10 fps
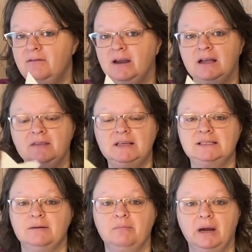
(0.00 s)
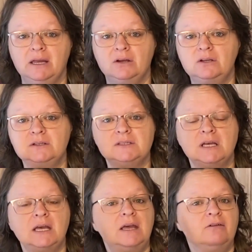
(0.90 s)
I got these at Michael's,
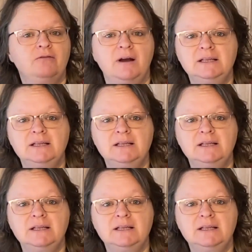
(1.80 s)
find